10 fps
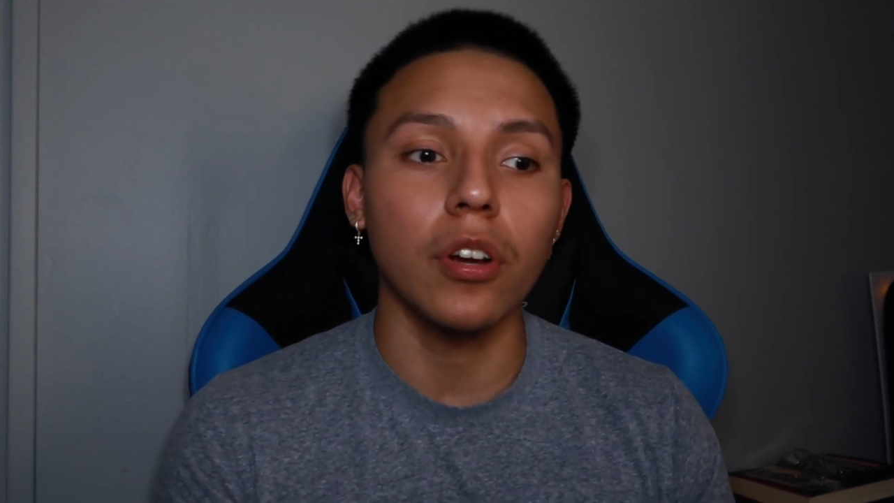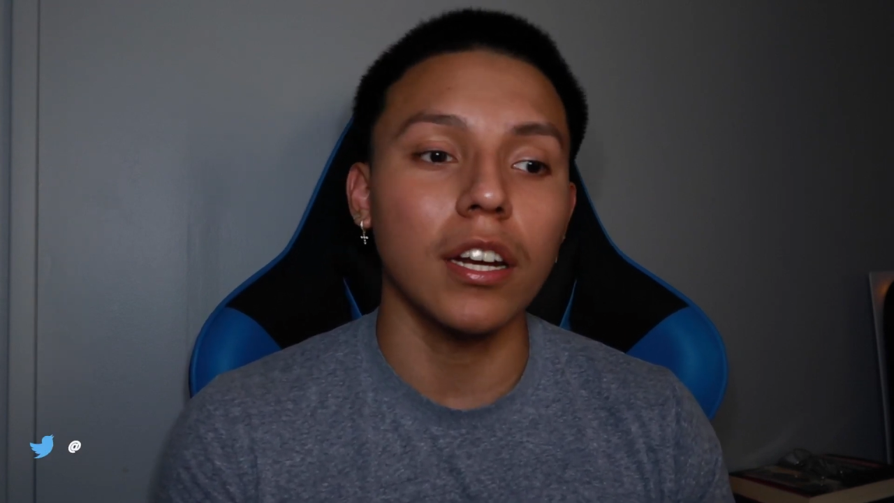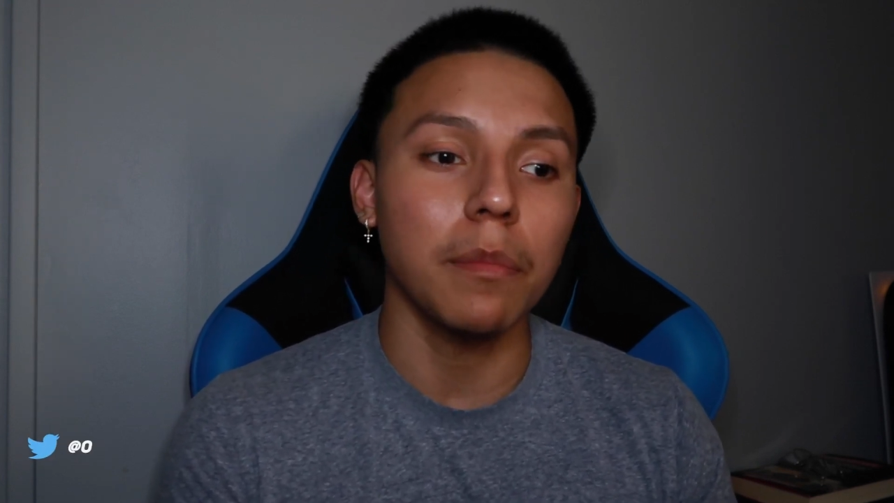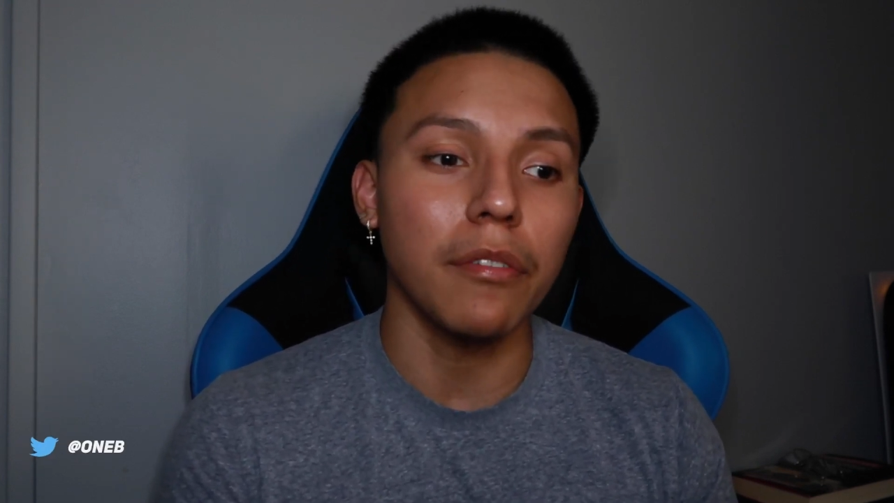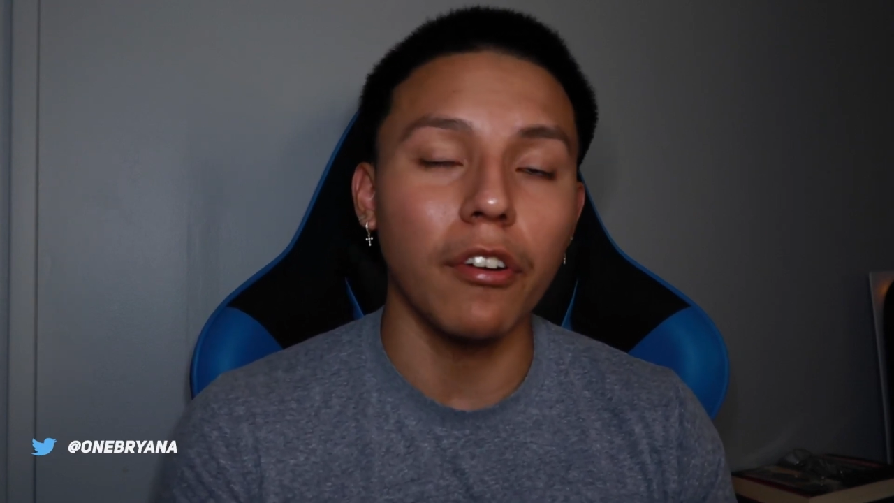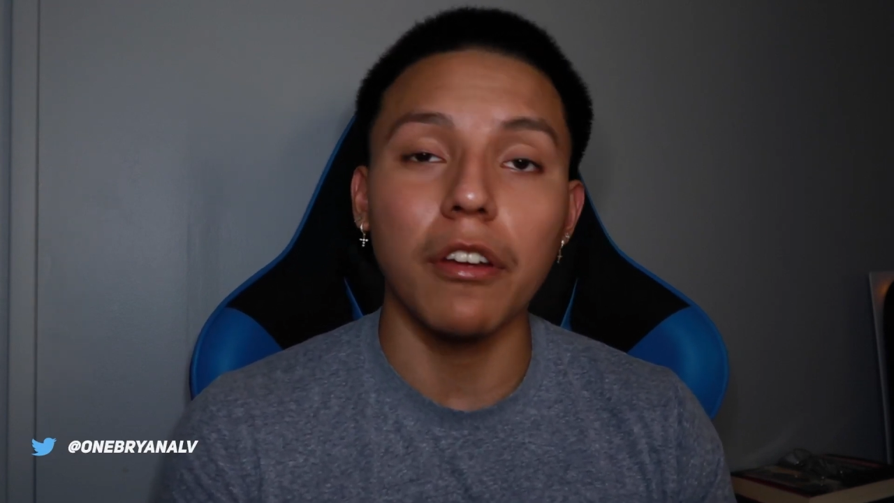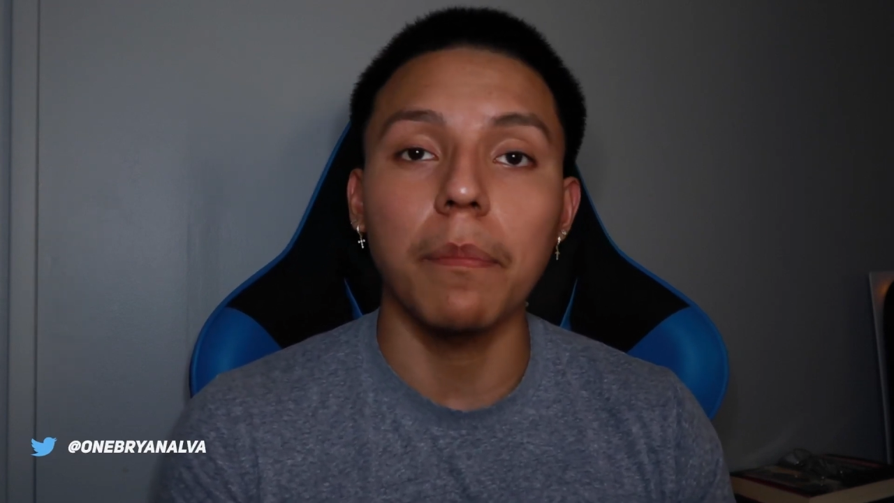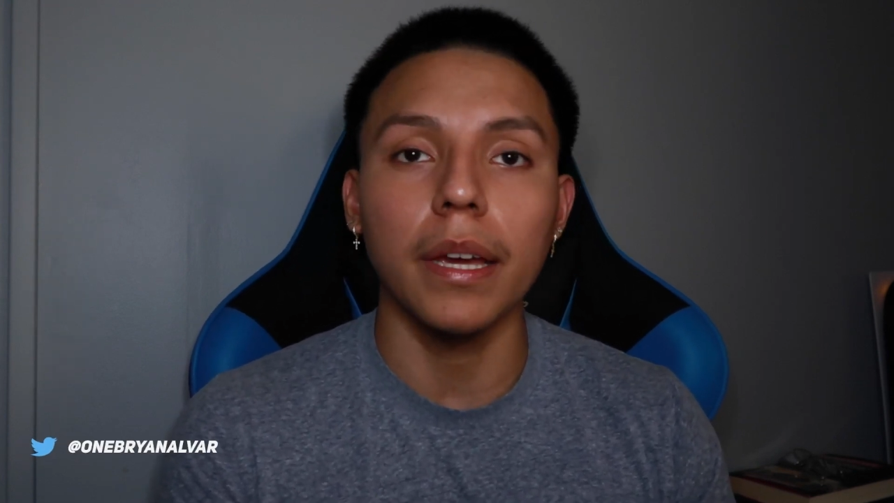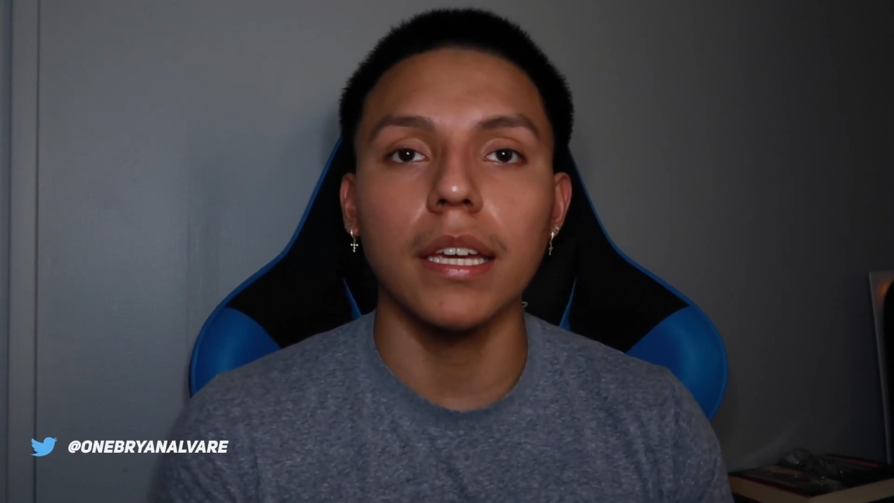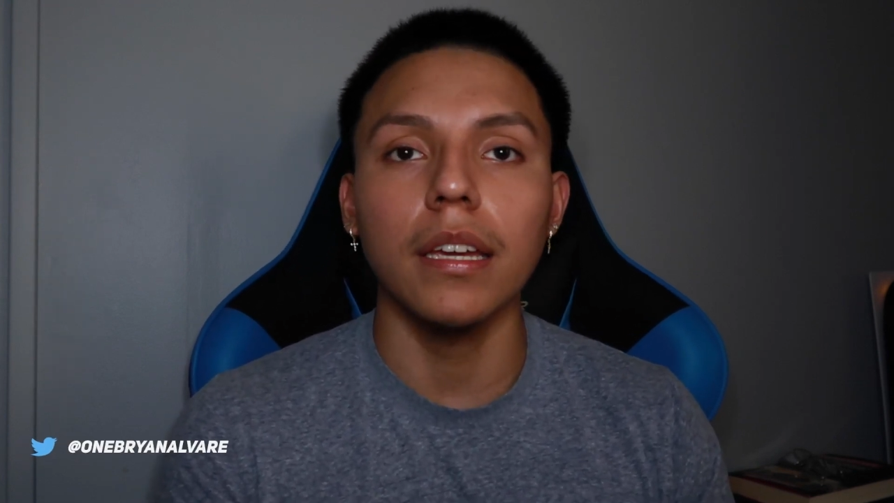you're gonna be very
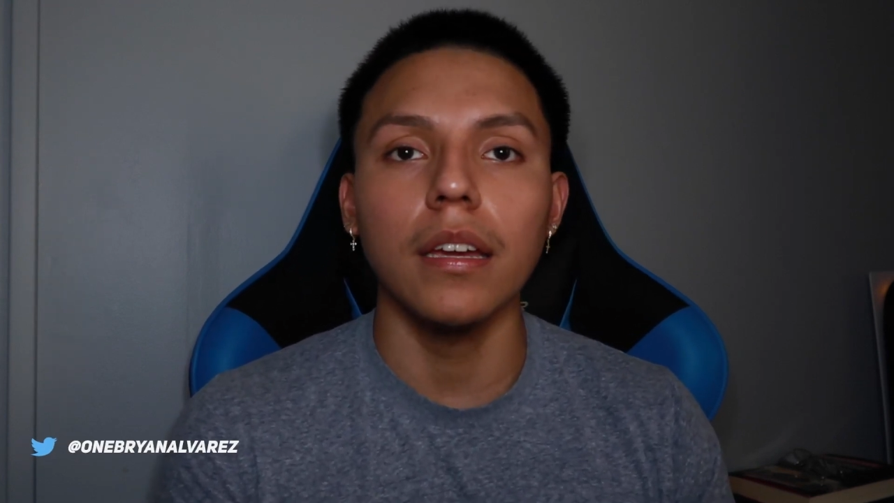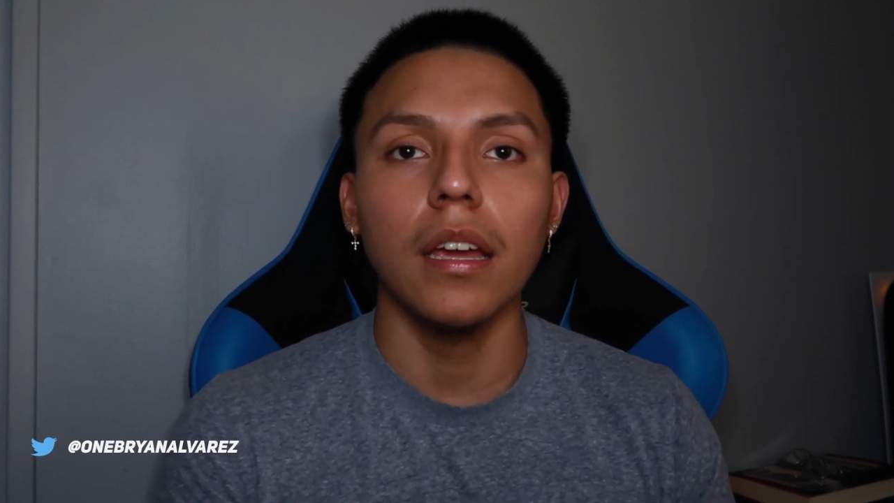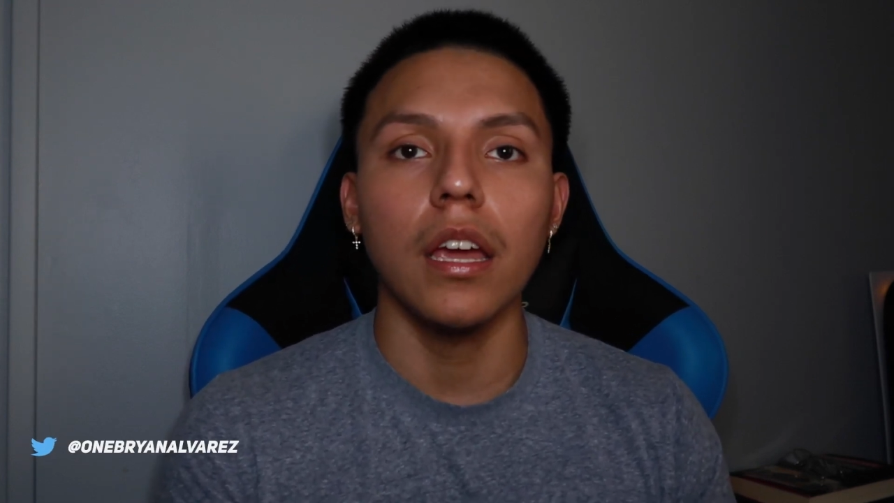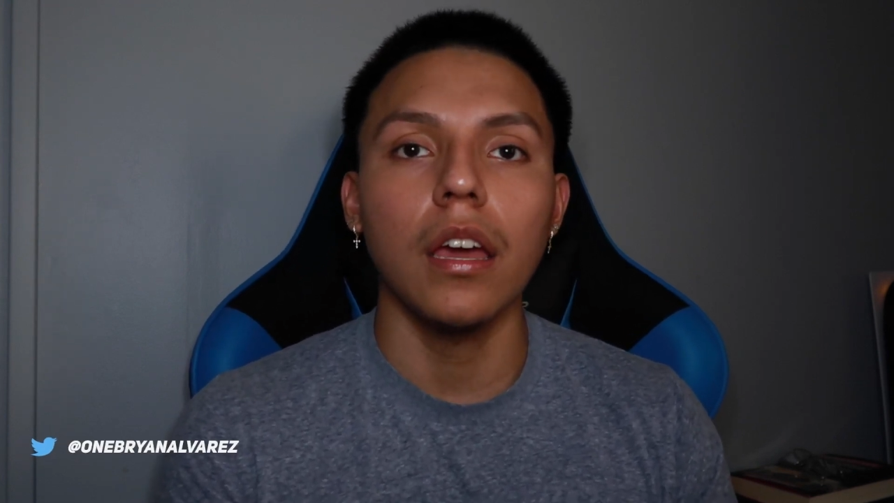picky